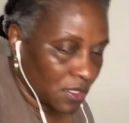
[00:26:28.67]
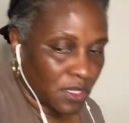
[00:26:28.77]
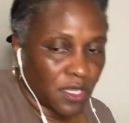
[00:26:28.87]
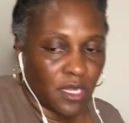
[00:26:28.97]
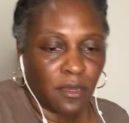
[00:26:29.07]

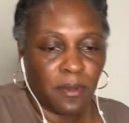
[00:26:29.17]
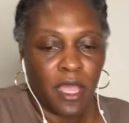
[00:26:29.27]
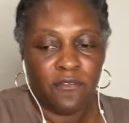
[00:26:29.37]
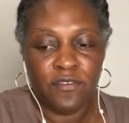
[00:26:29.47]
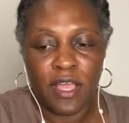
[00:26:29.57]
And
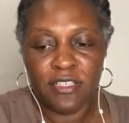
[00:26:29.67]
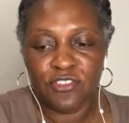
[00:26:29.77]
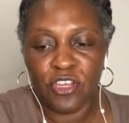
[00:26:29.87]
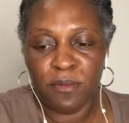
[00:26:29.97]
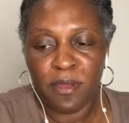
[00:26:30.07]
I
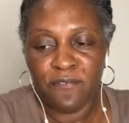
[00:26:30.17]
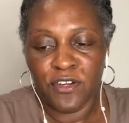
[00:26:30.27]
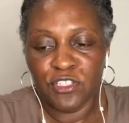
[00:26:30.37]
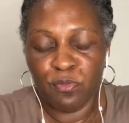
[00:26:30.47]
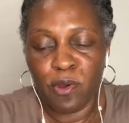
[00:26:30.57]
started my
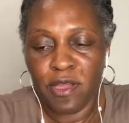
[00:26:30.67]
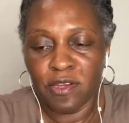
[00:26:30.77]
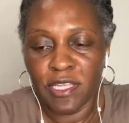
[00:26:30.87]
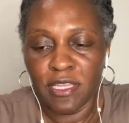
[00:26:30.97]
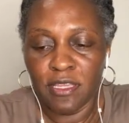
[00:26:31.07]
first
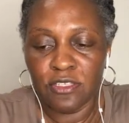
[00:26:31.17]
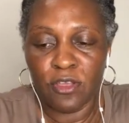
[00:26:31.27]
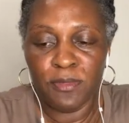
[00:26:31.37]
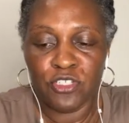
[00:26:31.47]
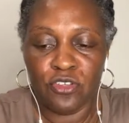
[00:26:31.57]
sprouting, so I'm
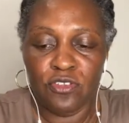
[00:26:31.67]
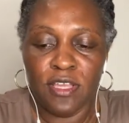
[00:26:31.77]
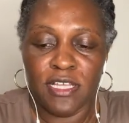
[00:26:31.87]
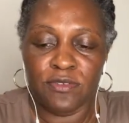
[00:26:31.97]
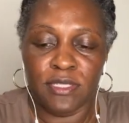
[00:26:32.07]
gonna show you
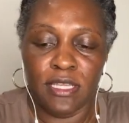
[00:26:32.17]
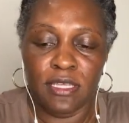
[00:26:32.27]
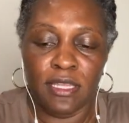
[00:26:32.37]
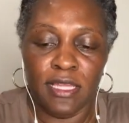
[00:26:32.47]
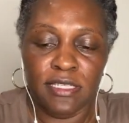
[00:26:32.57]
guys what they look
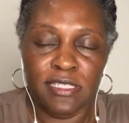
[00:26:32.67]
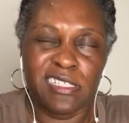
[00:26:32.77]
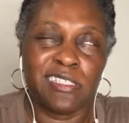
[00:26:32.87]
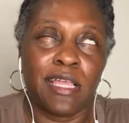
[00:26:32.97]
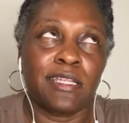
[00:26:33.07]
like. This
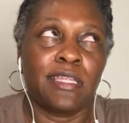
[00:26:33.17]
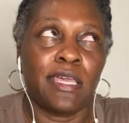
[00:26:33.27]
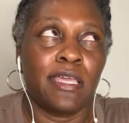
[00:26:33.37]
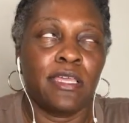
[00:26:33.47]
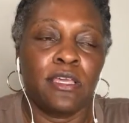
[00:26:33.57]
is like
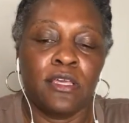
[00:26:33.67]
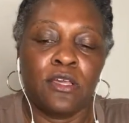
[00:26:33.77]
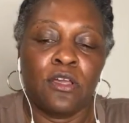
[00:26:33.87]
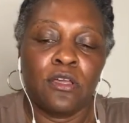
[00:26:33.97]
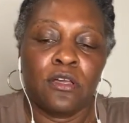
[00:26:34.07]
day
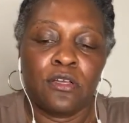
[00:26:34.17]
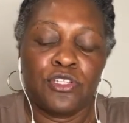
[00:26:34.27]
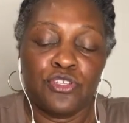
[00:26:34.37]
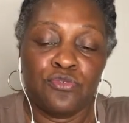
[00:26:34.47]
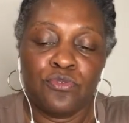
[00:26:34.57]

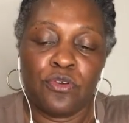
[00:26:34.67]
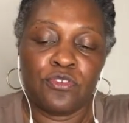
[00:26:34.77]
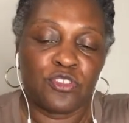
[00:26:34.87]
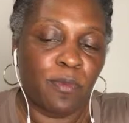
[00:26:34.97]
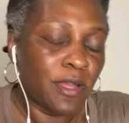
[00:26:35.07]
2 on the
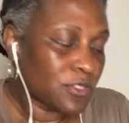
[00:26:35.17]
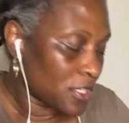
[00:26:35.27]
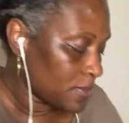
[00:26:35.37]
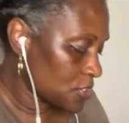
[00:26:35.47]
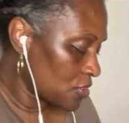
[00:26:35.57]
sprouts, so I'm
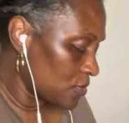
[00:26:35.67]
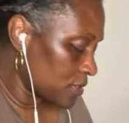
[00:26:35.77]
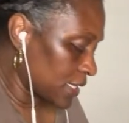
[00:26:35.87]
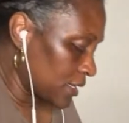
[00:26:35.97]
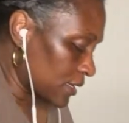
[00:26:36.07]
gonna show you what
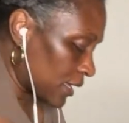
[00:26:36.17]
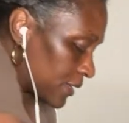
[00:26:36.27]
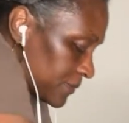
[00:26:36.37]
they look like